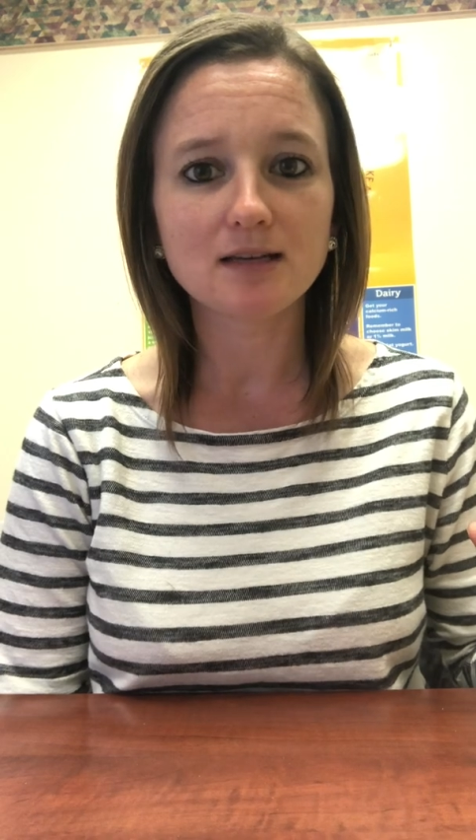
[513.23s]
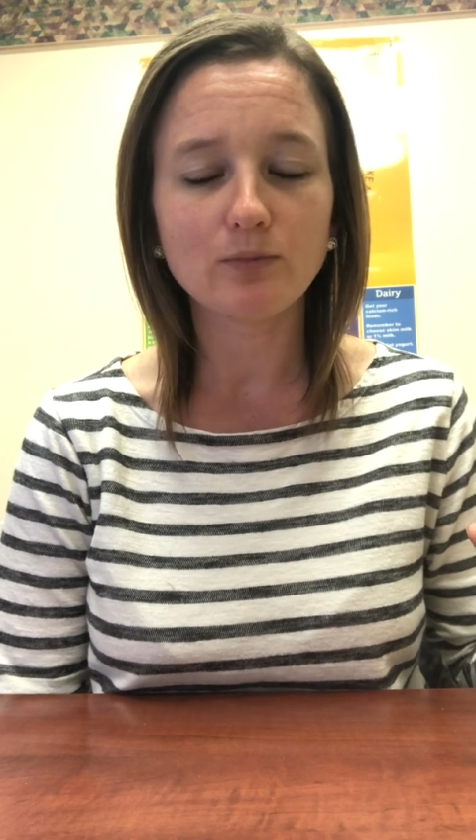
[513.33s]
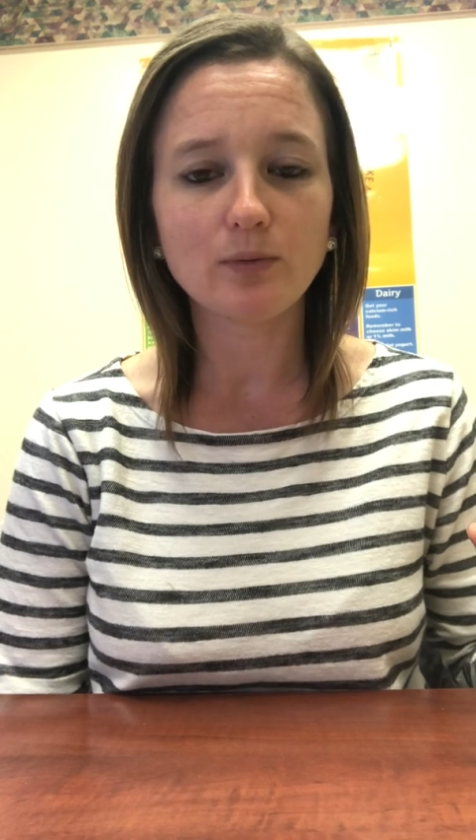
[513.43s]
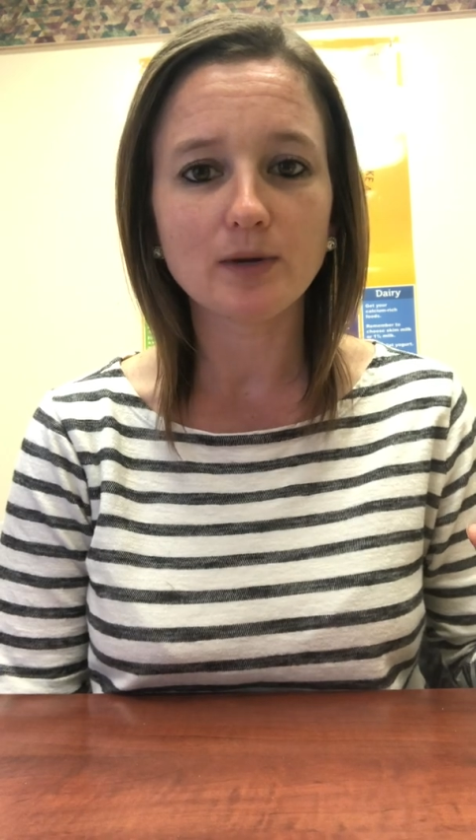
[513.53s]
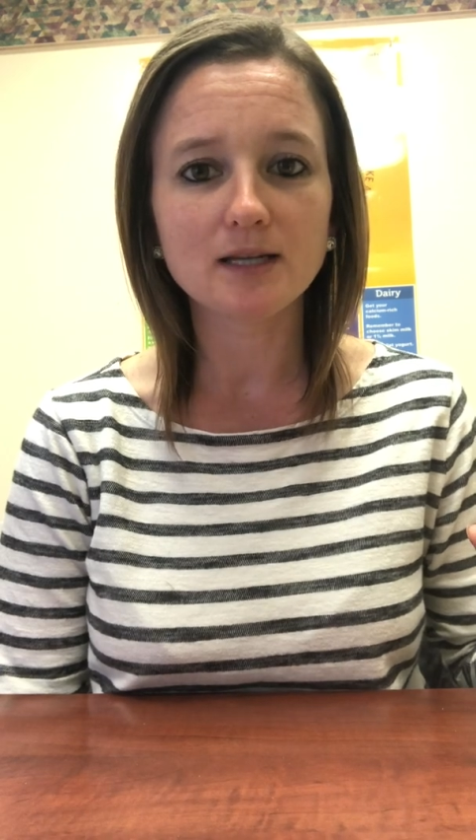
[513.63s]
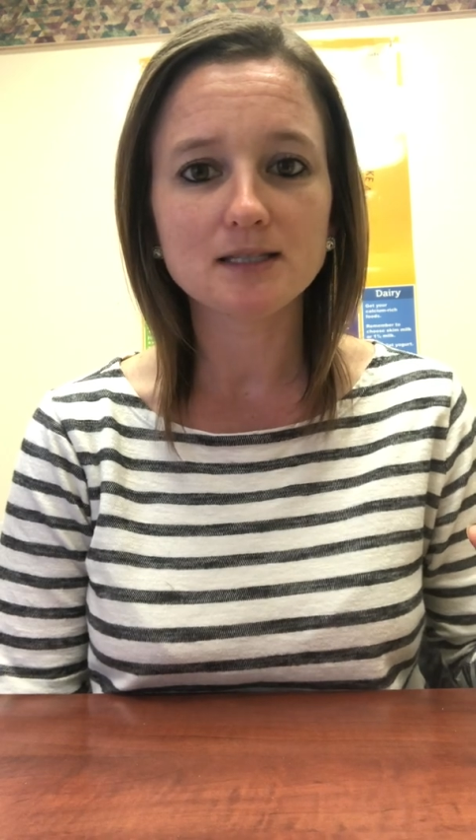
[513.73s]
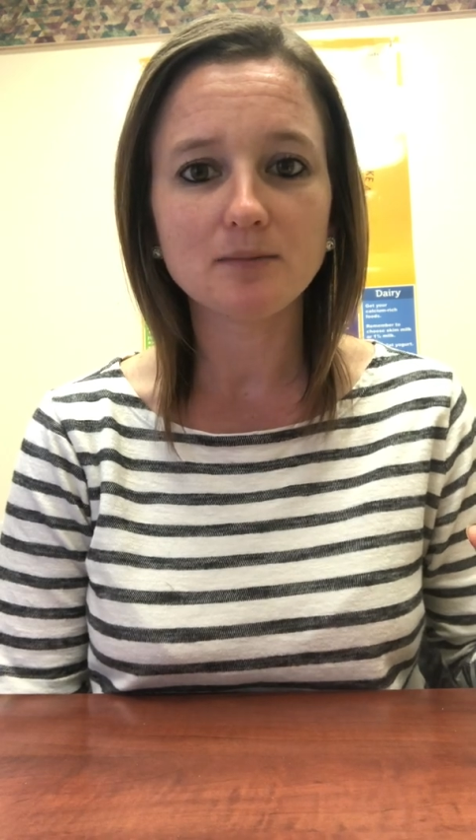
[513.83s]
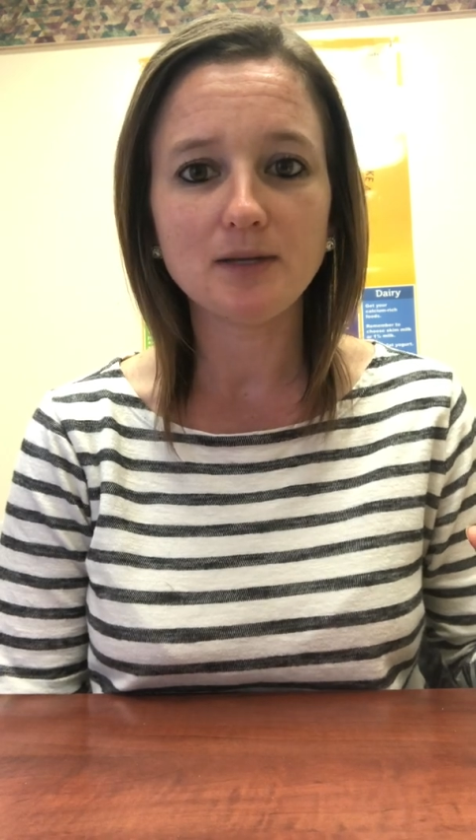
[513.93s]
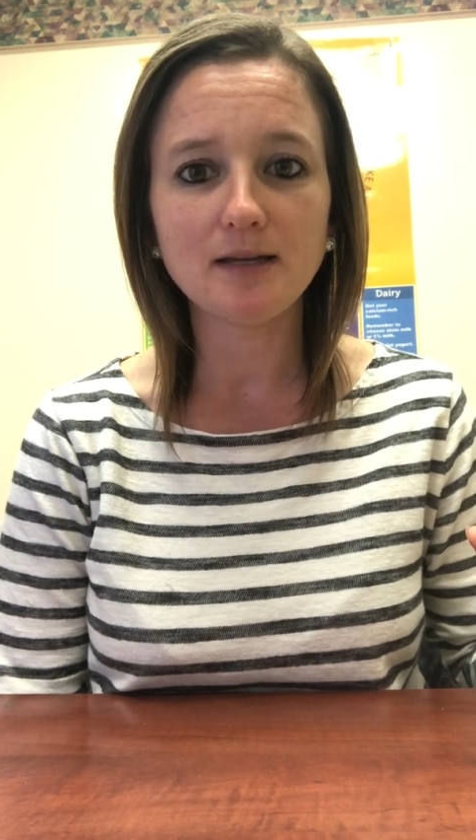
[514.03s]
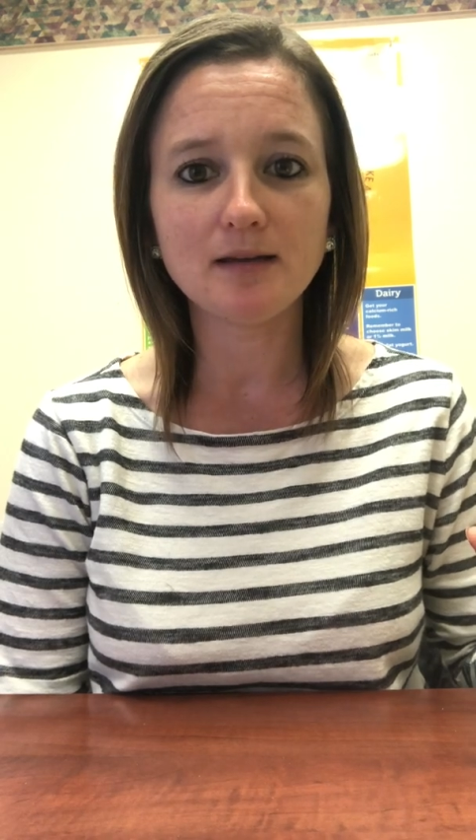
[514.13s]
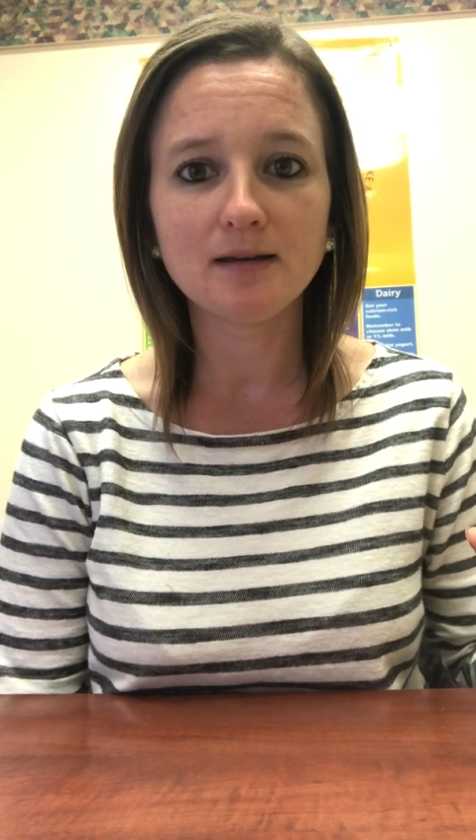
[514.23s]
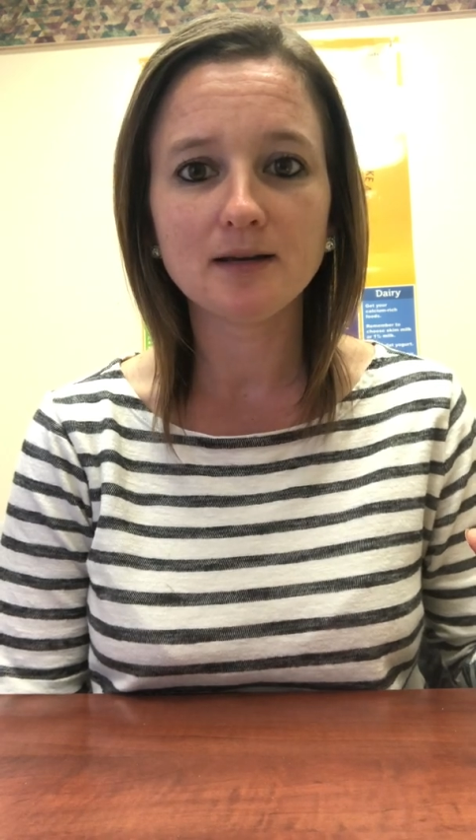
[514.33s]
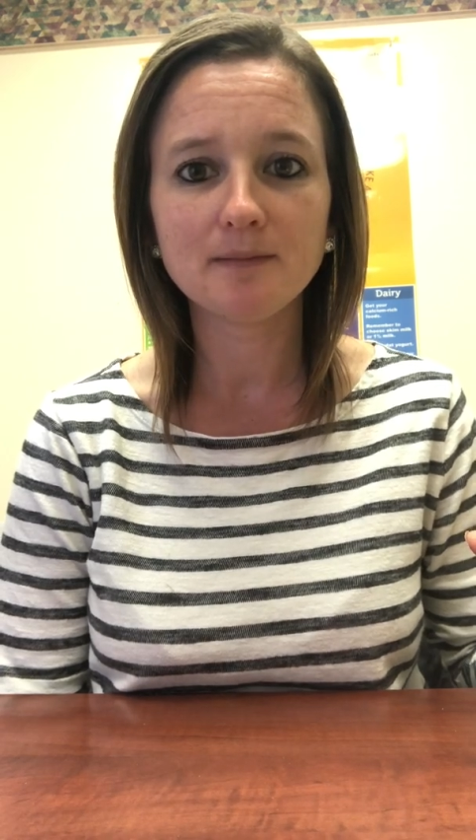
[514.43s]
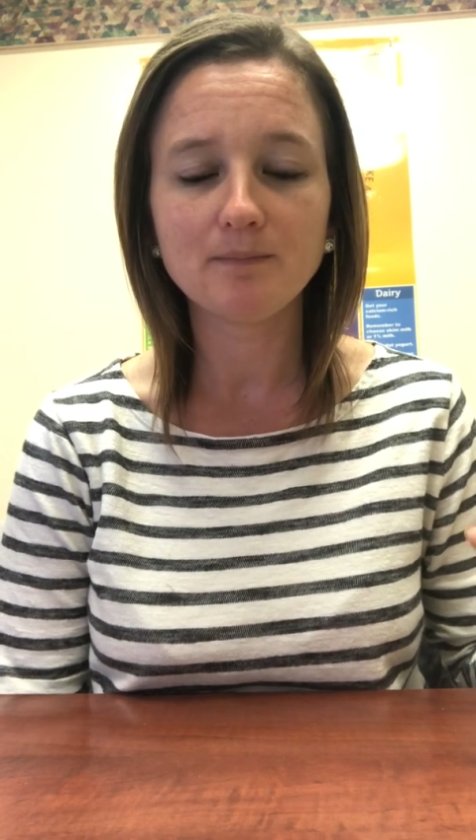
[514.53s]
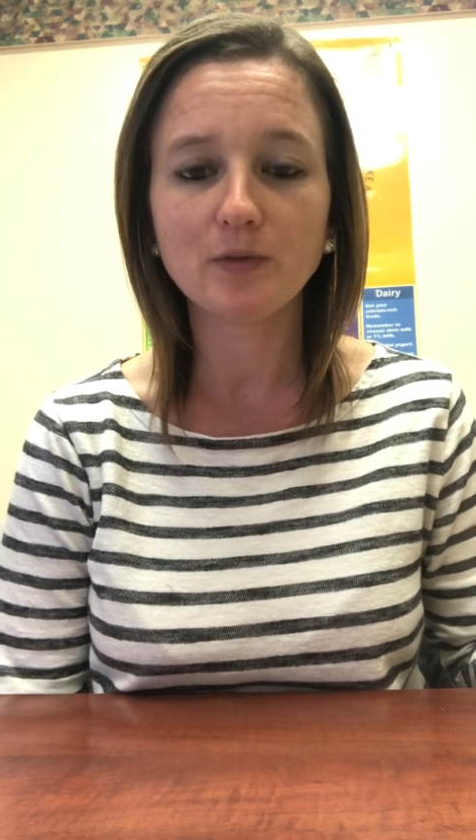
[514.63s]
and we want it to be
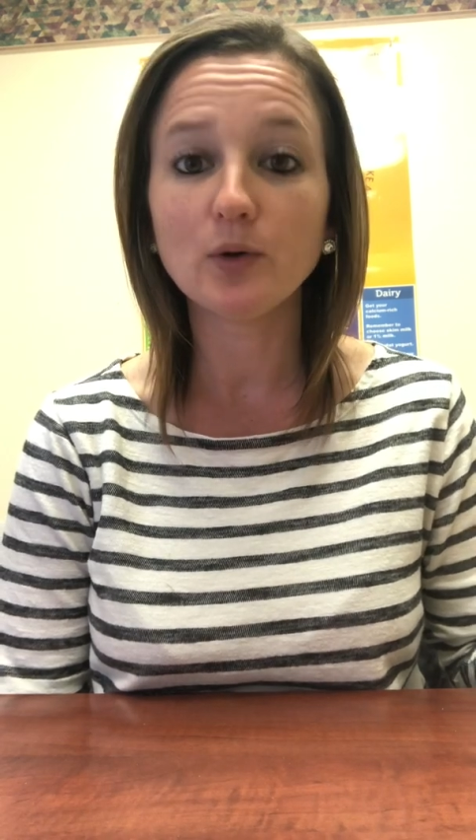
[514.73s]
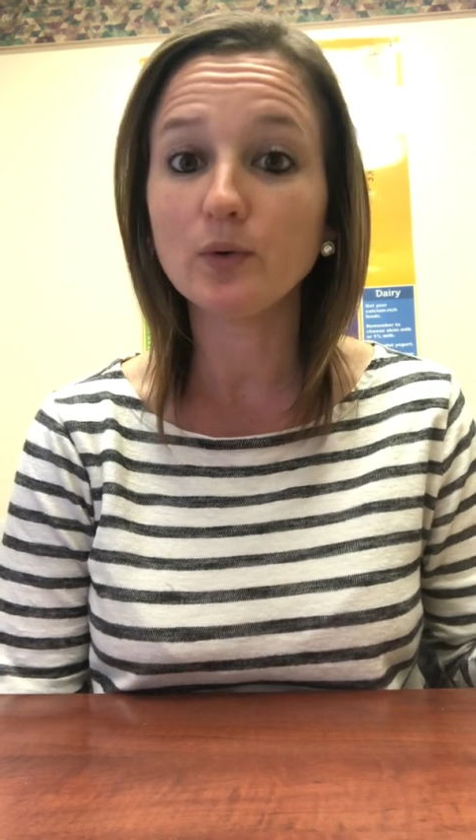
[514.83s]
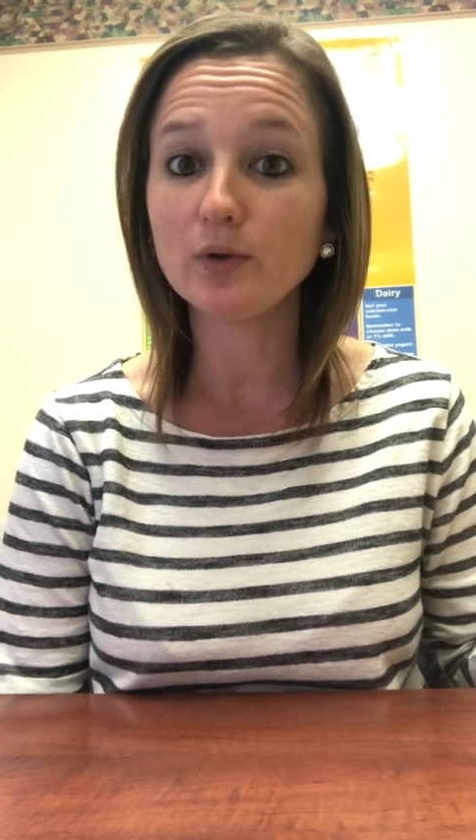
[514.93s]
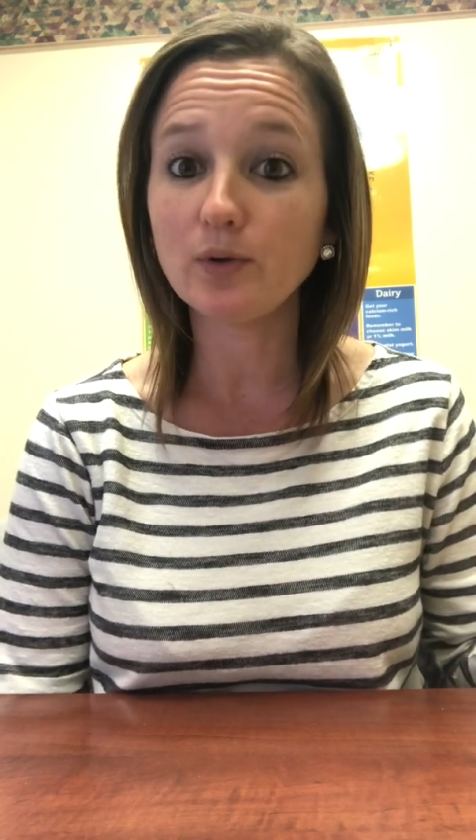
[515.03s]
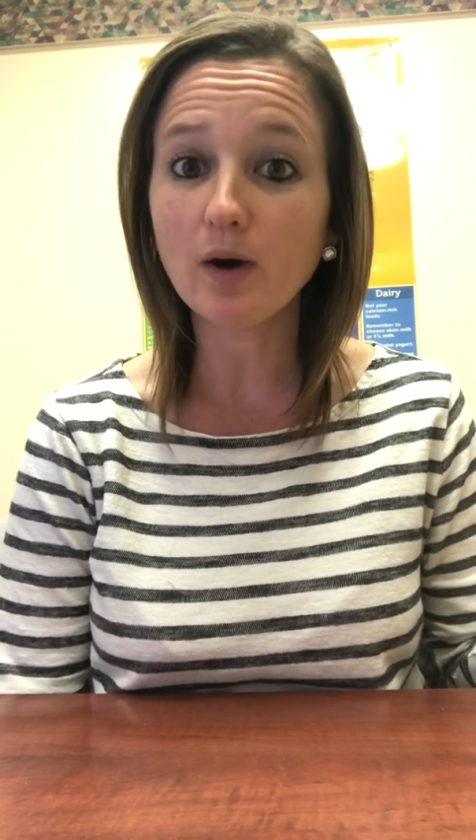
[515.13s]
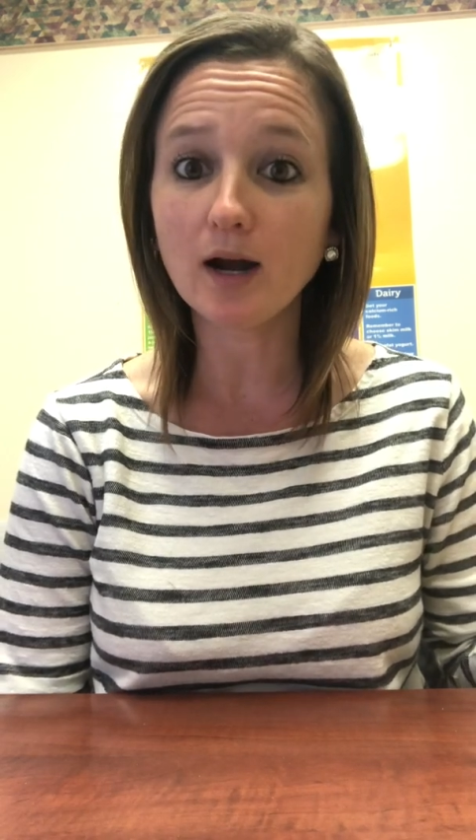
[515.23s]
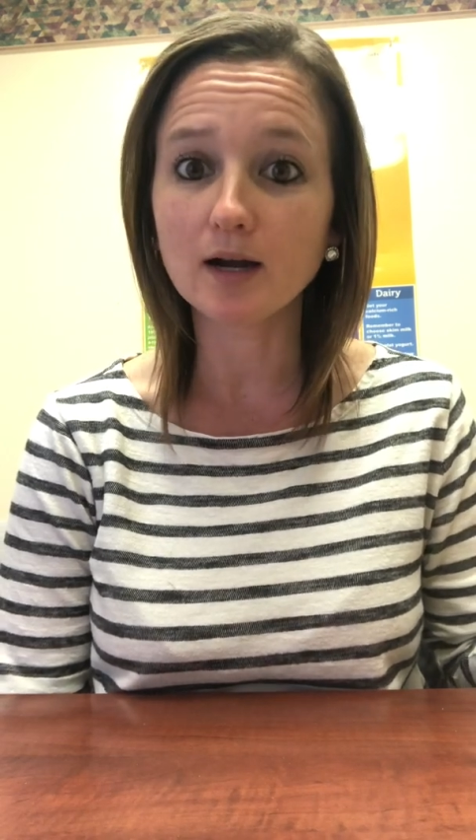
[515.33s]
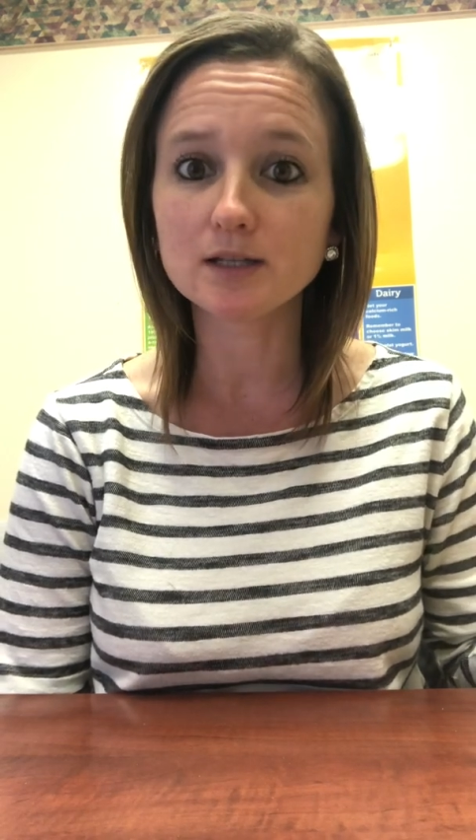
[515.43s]
who you are.